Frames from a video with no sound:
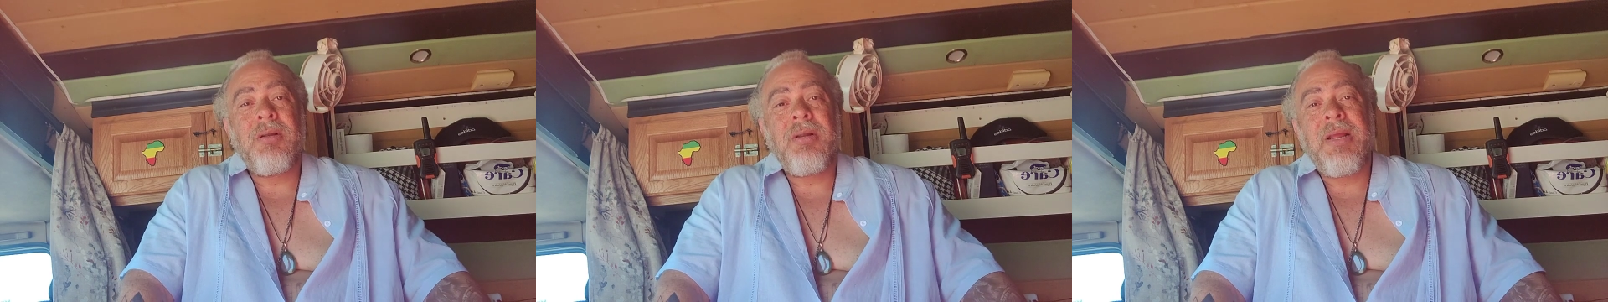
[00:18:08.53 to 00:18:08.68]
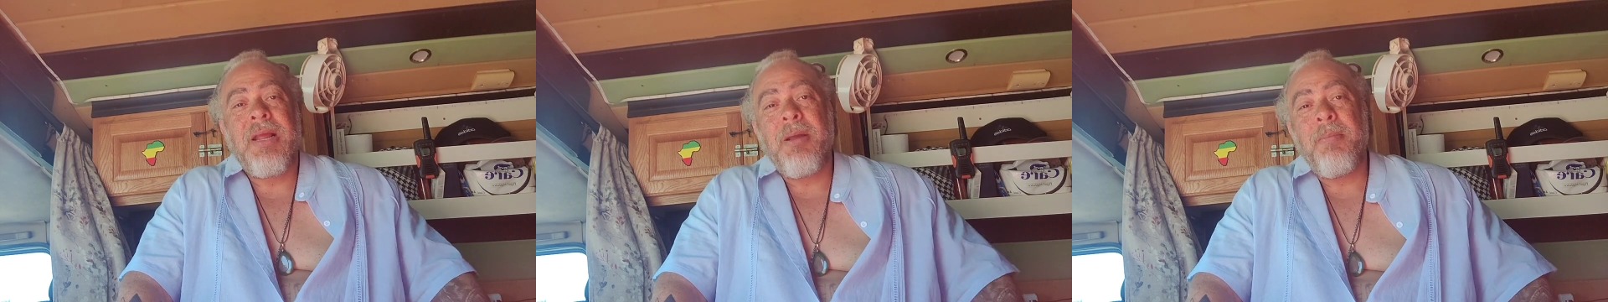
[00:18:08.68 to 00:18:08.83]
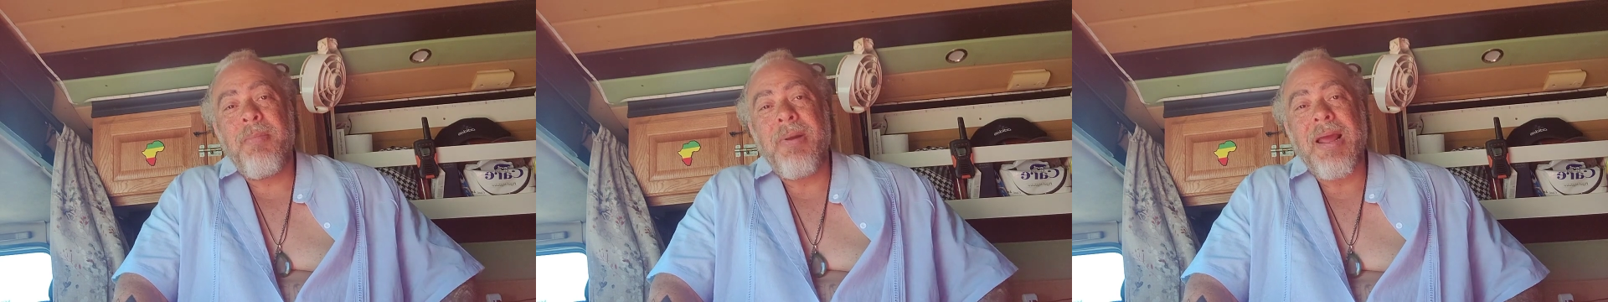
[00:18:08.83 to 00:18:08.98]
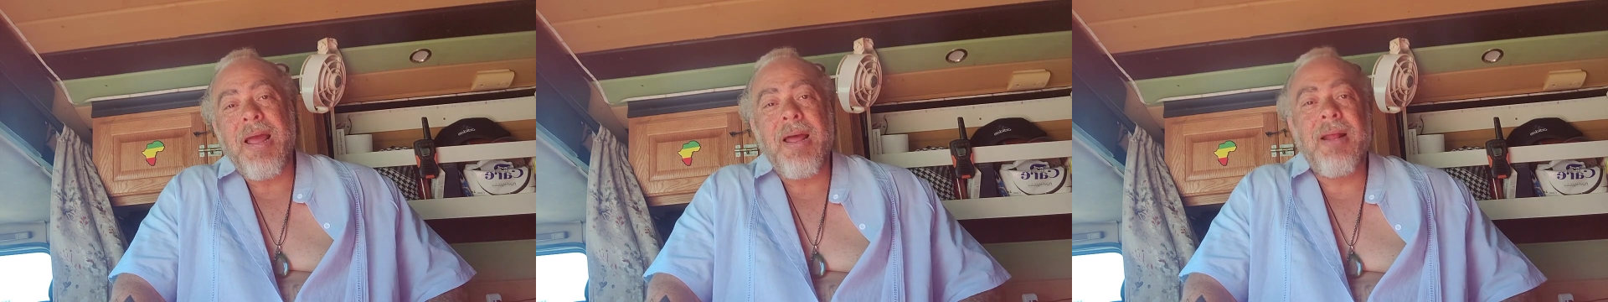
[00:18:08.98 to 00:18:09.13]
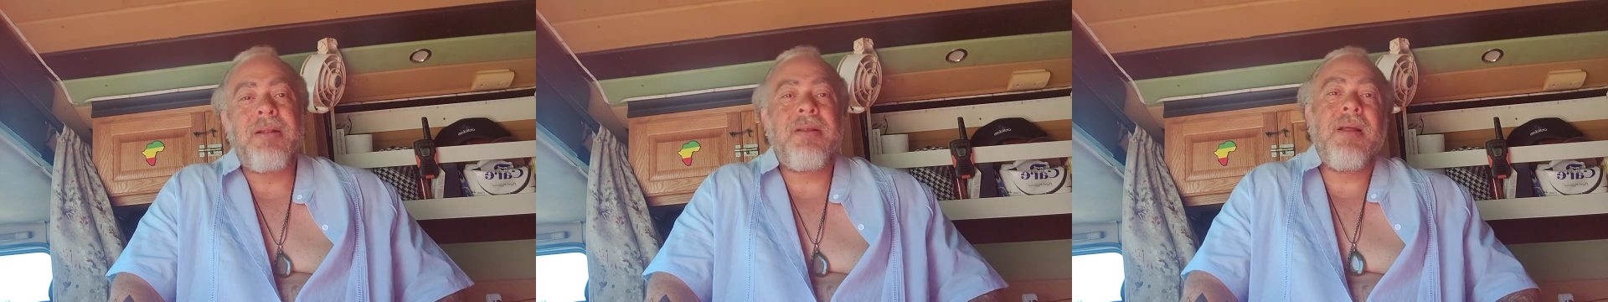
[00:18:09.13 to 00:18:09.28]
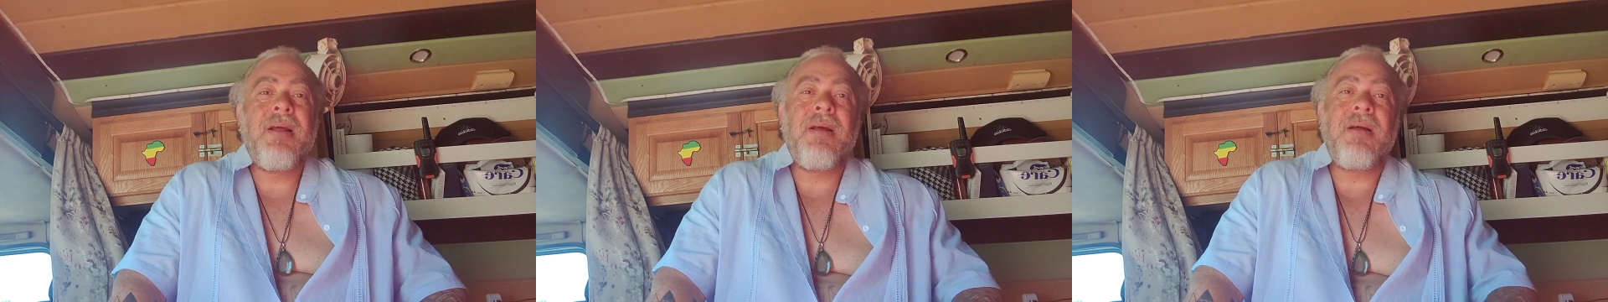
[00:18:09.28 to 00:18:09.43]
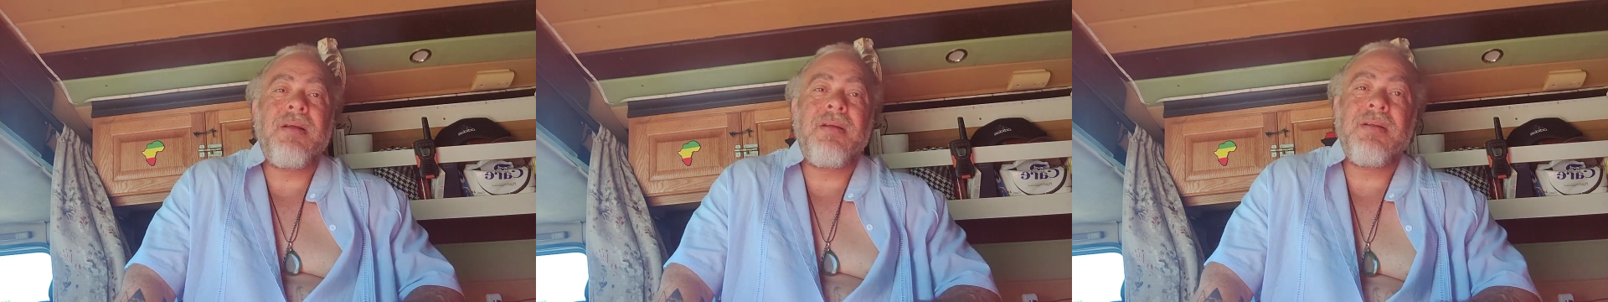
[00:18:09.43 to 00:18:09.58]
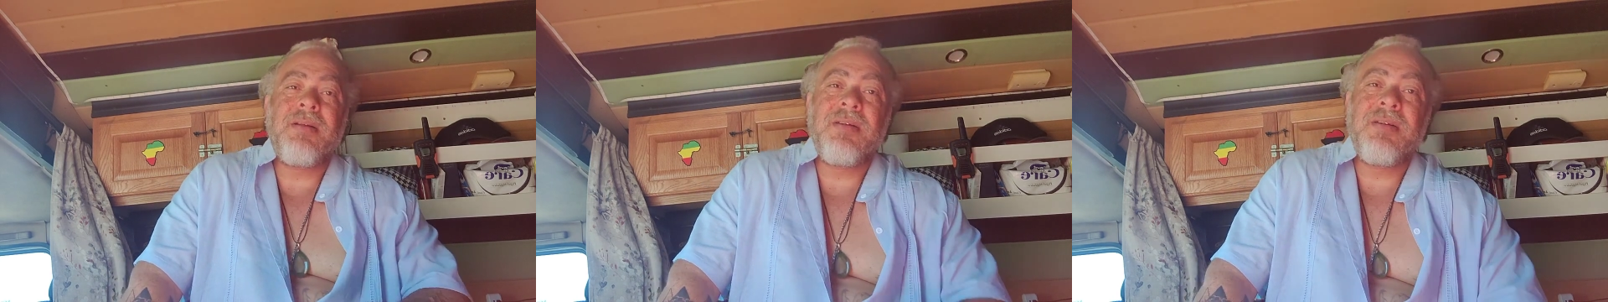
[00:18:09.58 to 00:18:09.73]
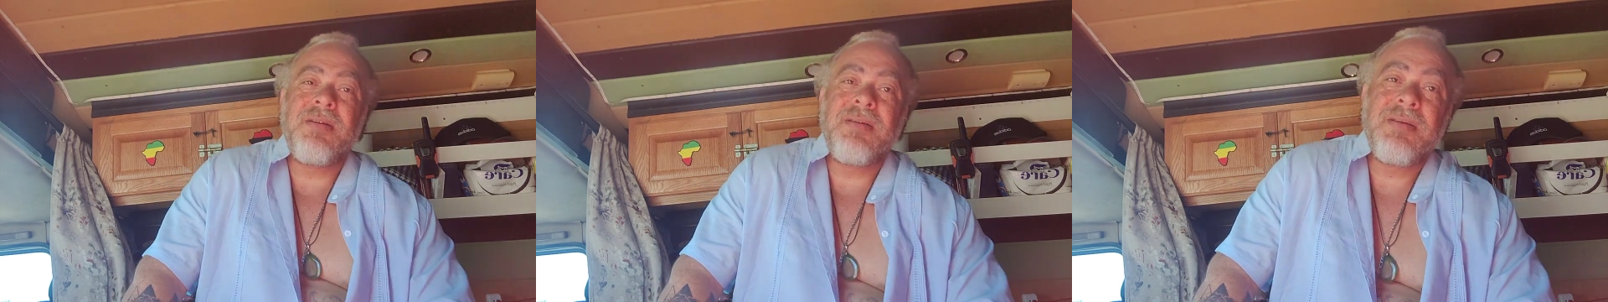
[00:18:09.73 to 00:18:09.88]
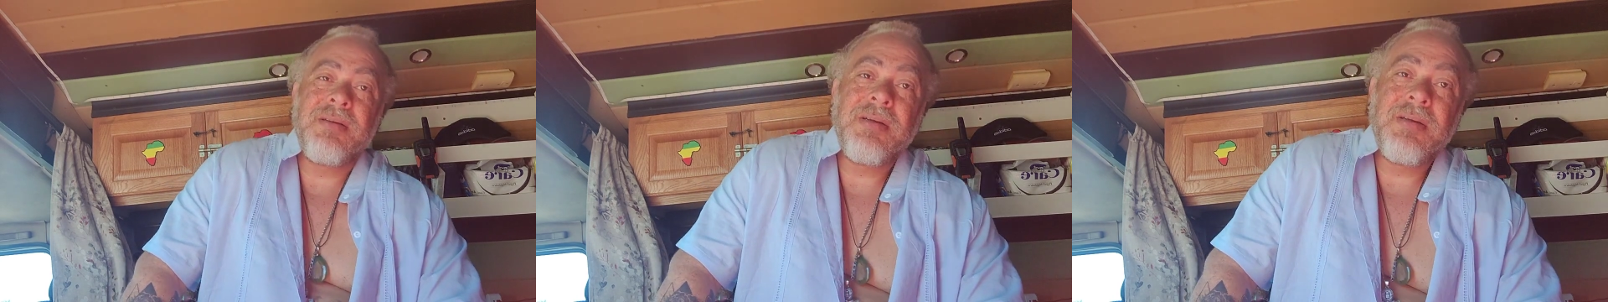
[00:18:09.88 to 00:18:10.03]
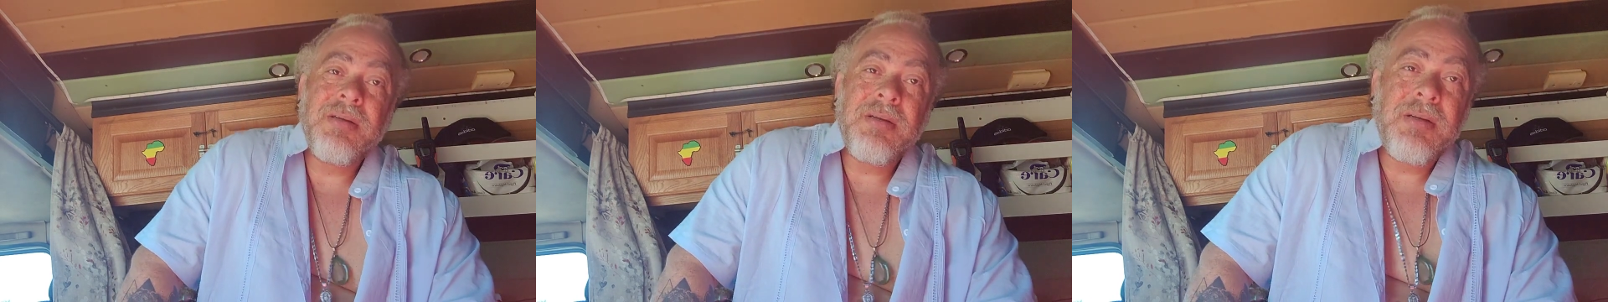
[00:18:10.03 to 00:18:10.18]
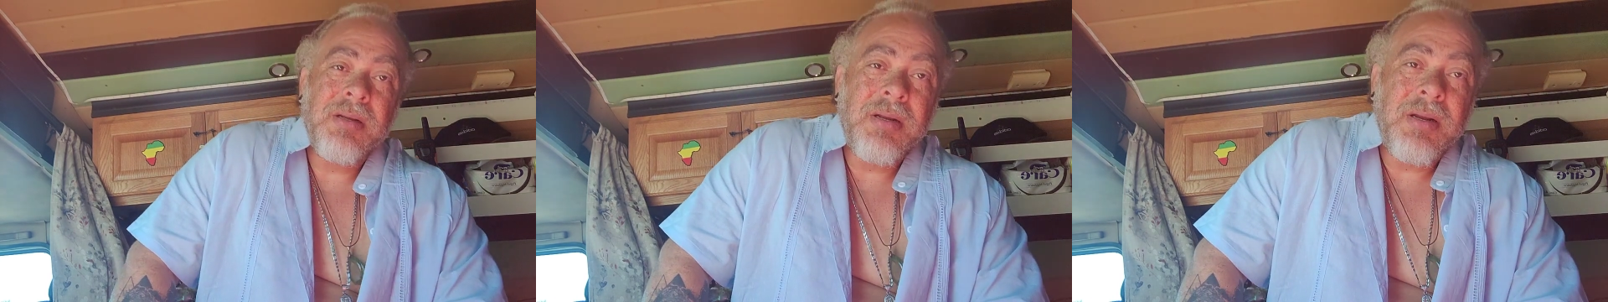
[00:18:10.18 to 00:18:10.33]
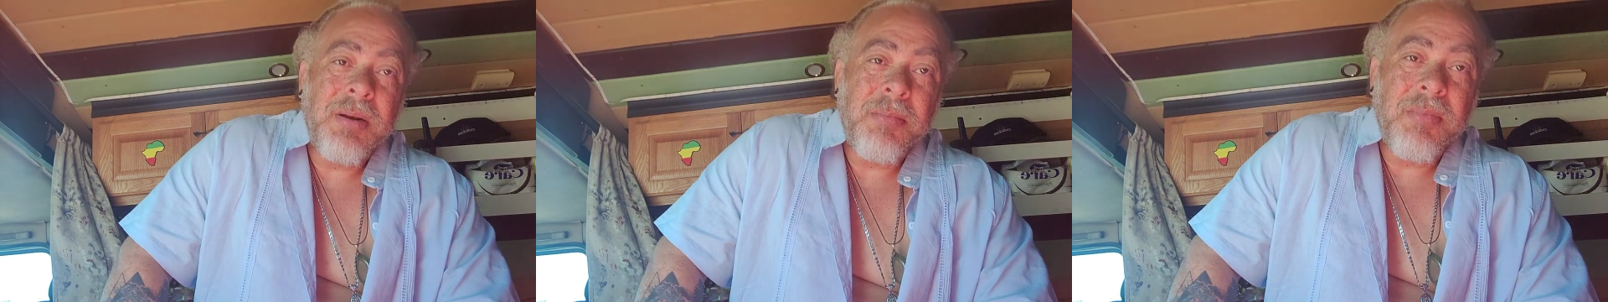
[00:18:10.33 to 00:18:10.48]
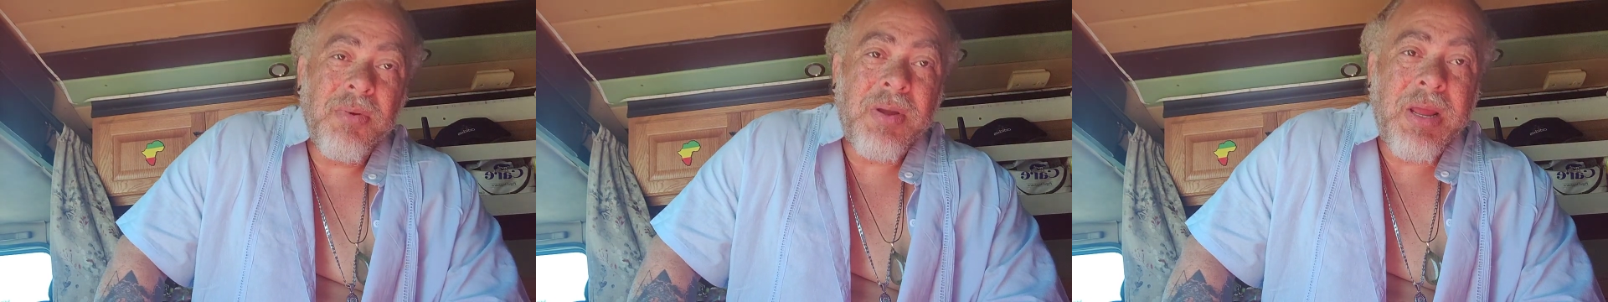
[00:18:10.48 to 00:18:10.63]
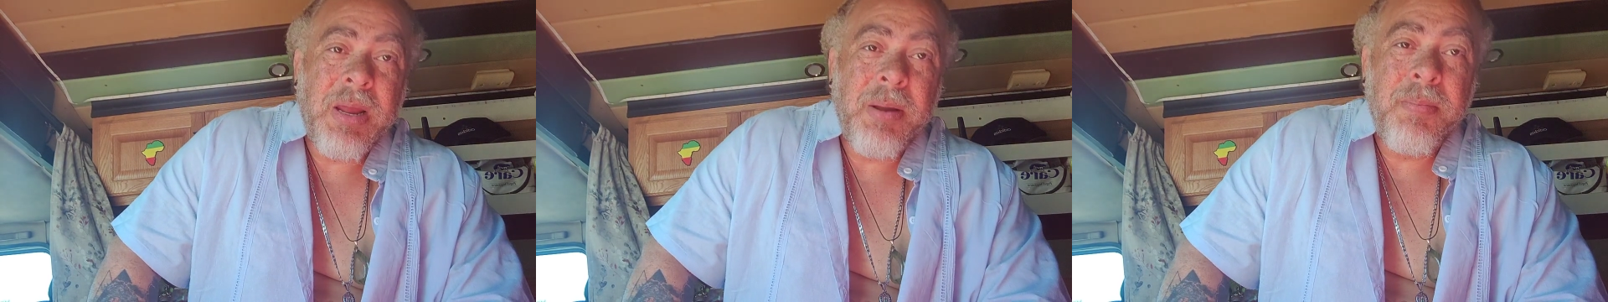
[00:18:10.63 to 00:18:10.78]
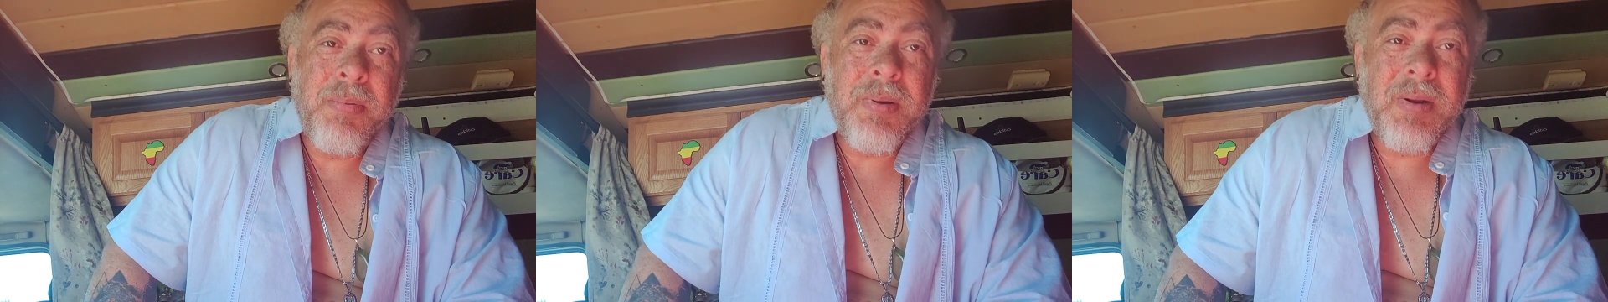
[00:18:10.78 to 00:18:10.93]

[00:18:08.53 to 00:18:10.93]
Get me out there, and I'm gonna keep